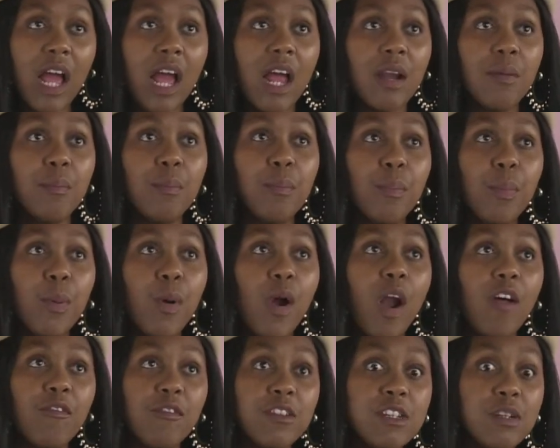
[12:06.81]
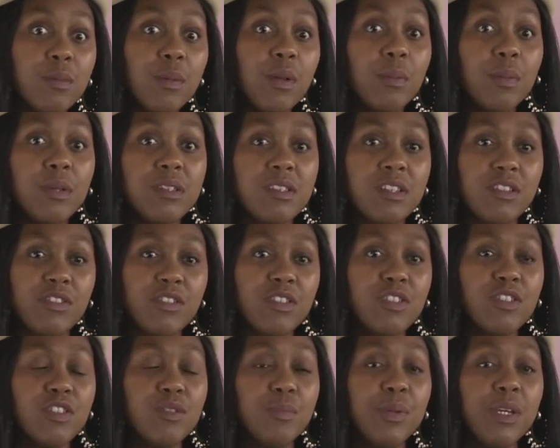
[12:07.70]
and profitable
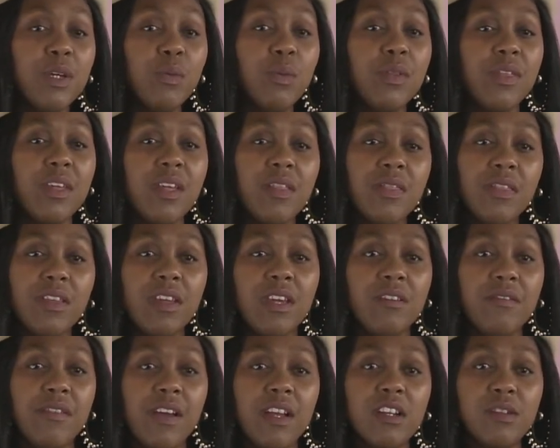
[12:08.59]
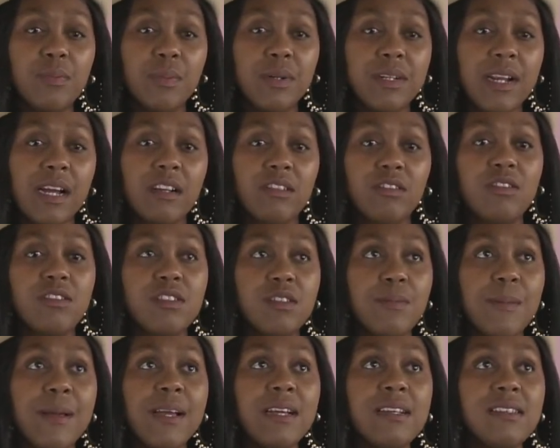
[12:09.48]
position to be within the event production
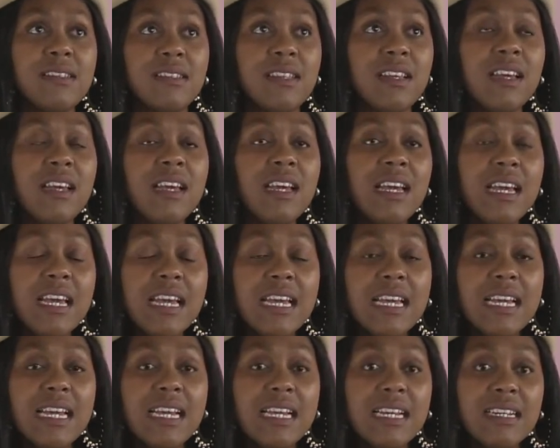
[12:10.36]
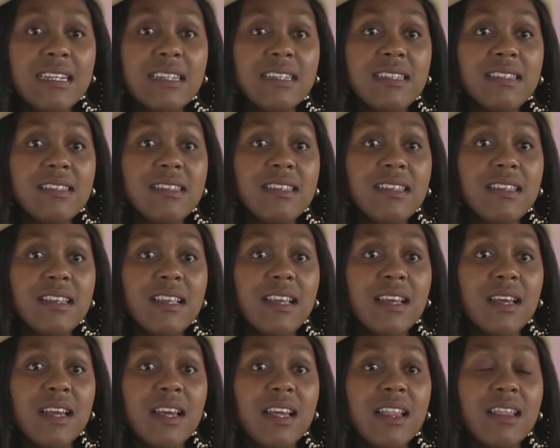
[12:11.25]
space is
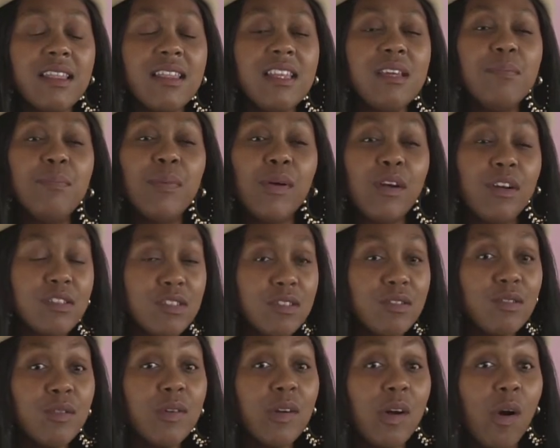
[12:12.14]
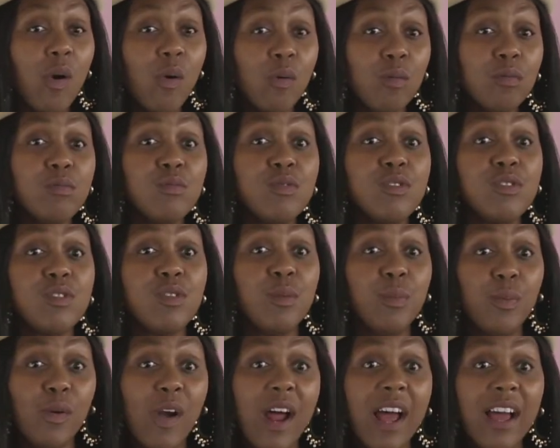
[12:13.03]
the person who owns
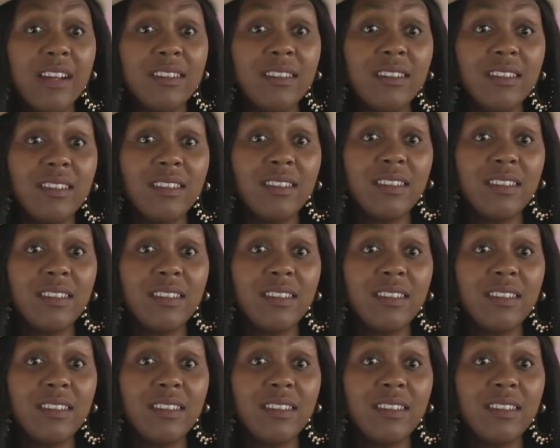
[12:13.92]
the brand.